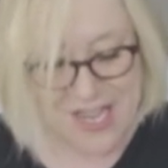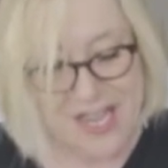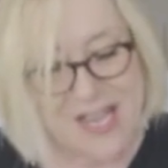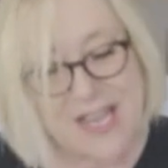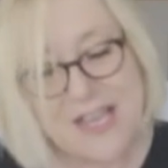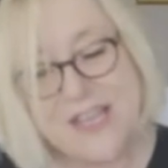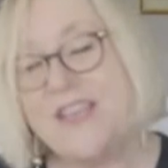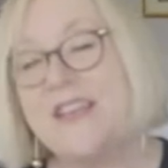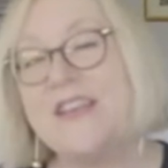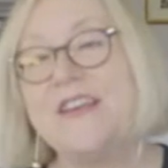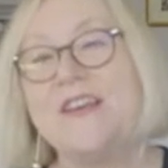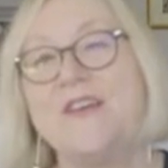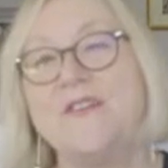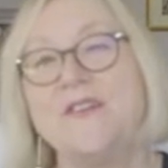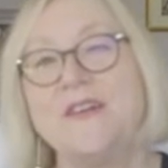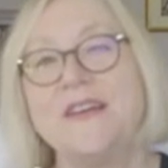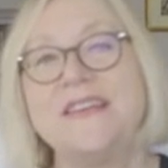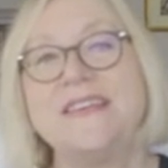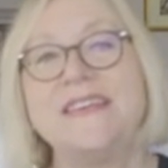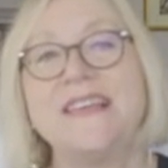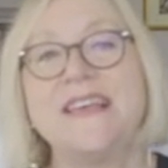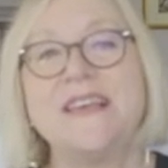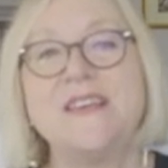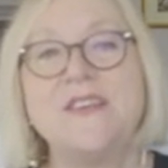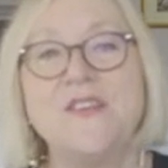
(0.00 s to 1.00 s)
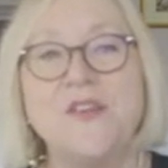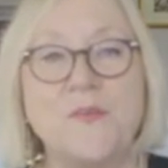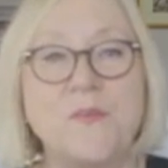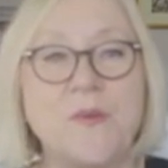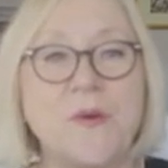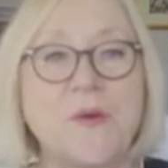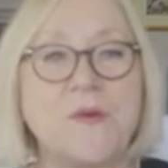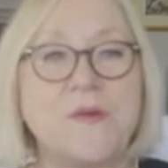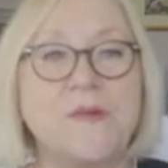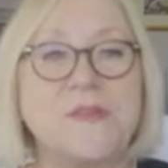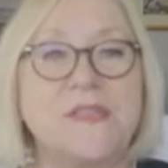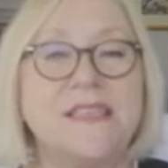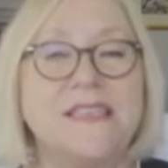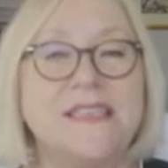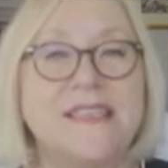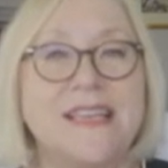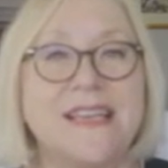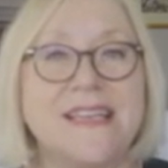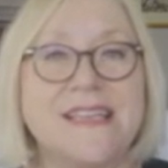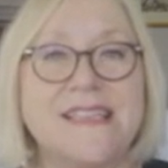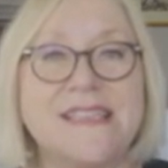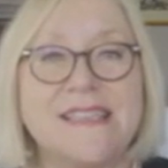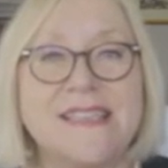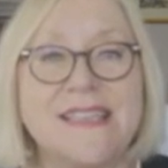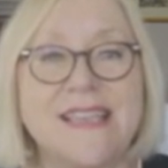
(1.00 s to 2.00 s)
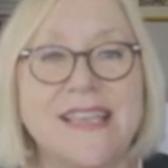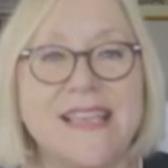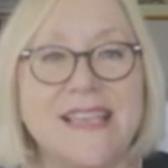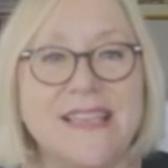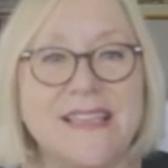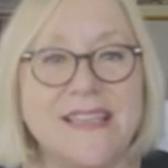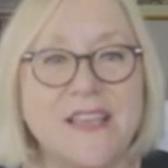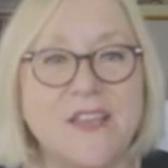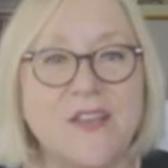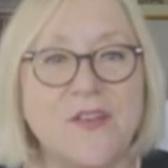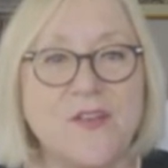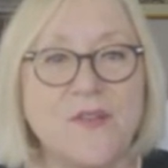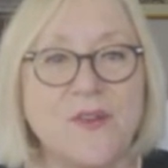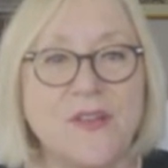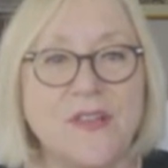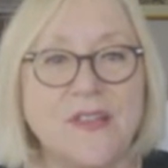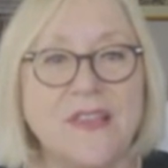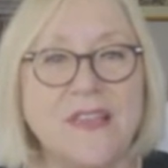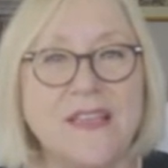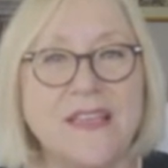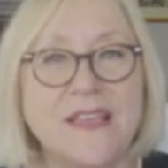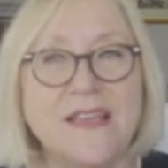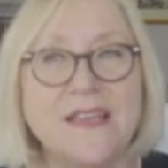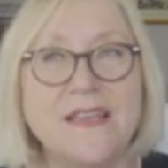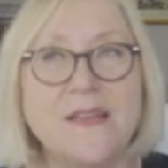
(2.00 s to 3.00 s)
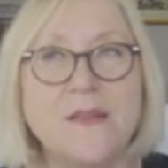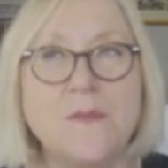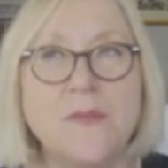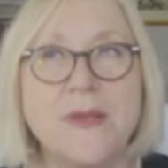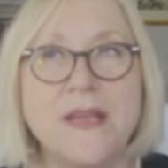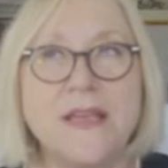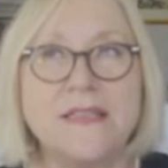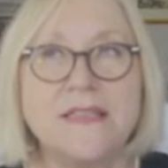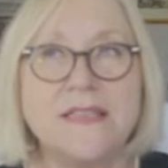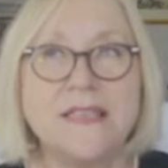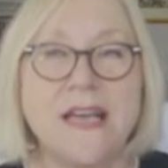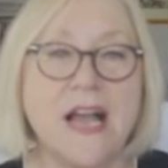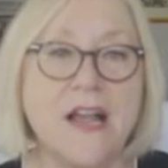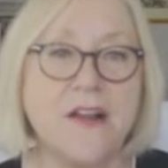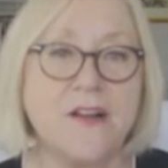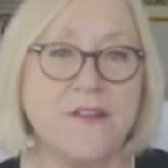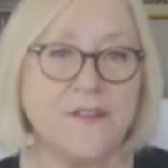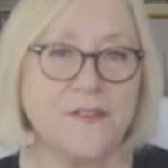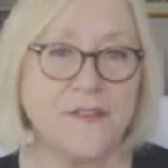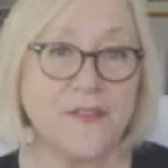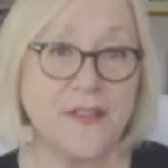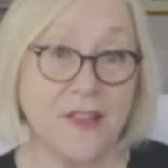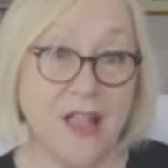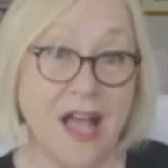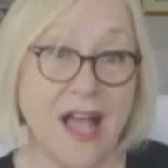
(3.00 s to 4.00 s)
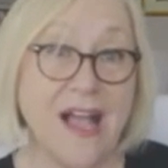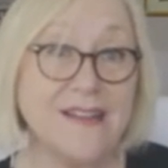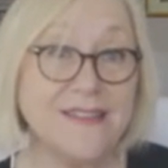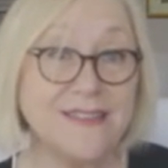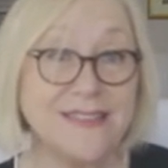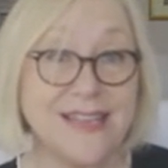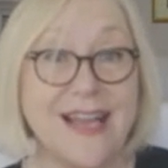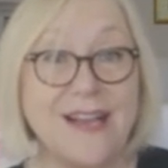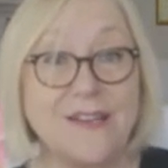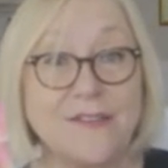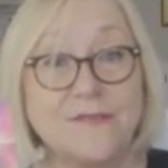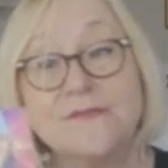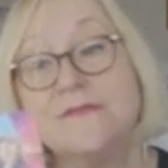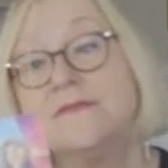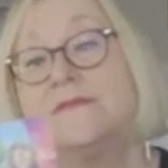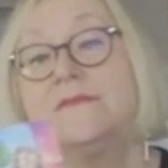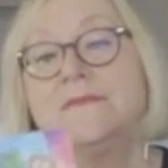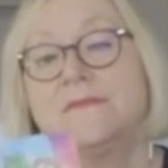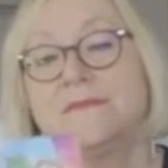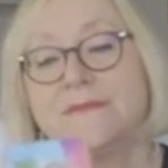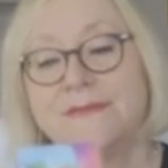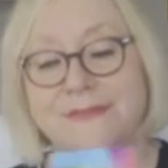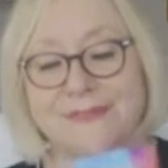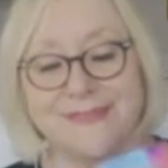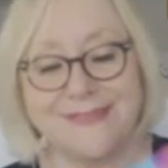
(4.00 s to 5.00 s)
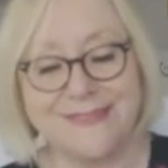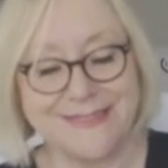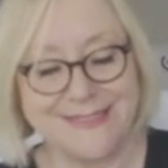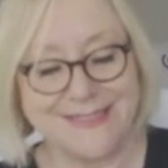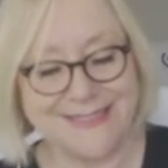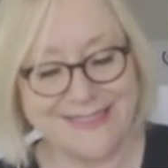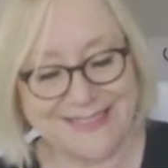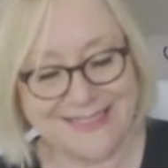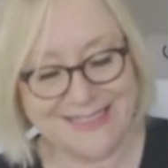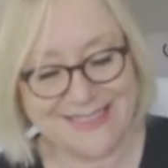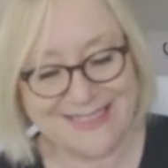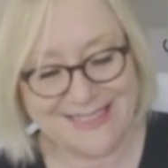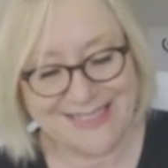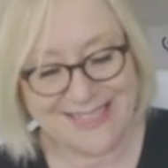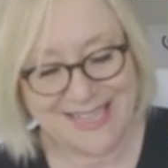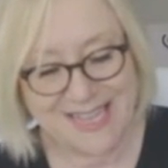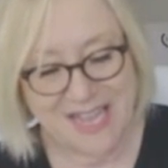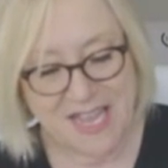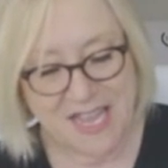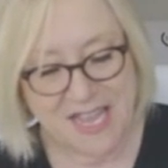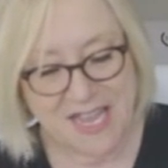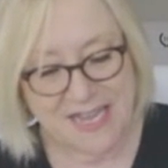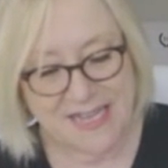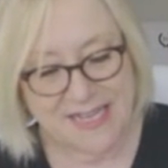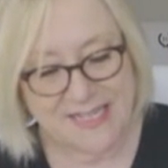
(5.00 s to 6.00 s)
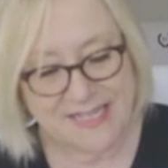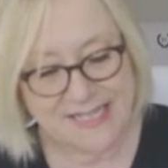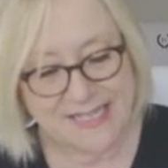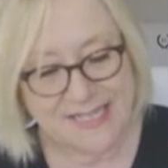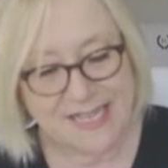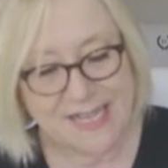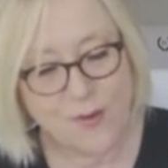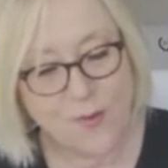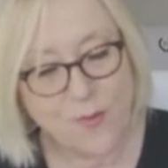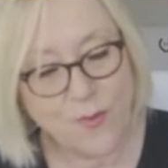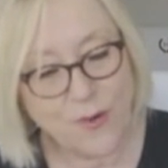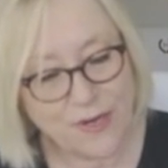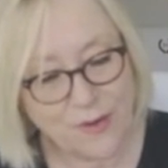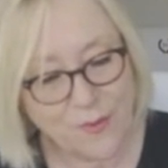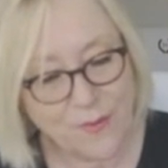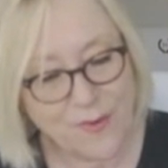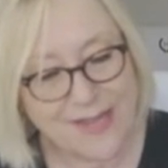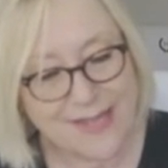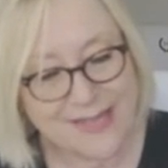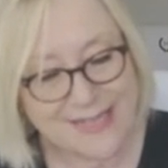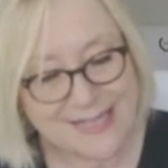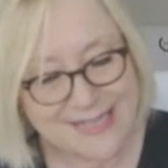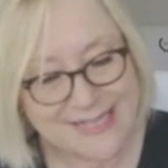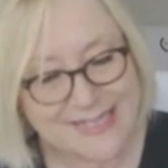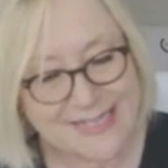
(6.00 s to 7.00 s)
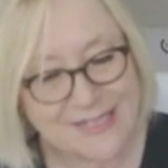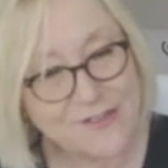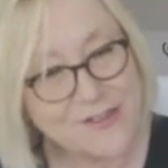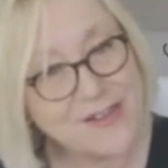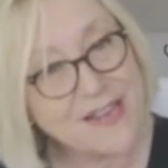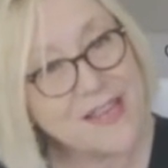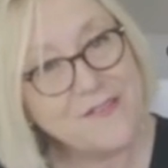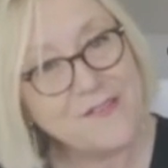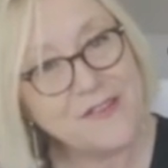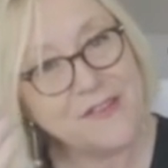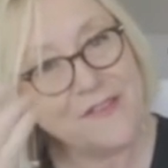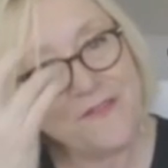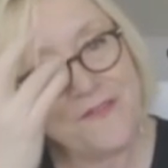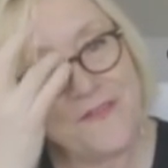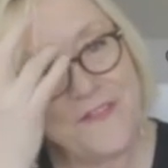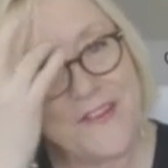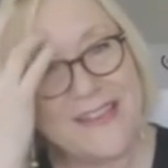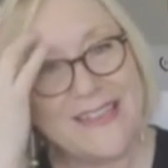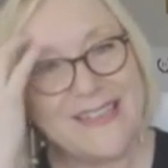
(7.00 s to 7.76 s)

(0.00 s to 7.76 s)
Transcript: You know, your person does think that you're a little bit tired of the lockdown. It's like, when are we going to start having fun